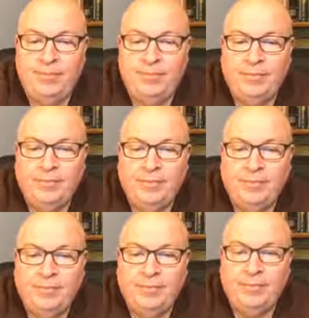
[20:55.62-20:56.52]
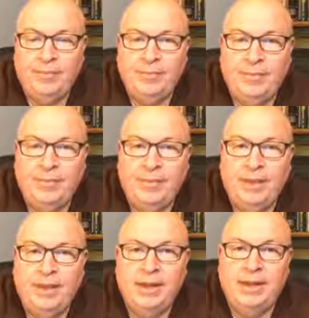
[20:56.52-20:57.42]

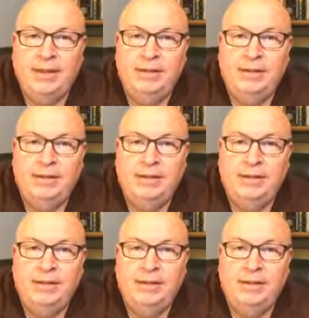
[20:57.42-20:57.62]
No one is speaking in this clip.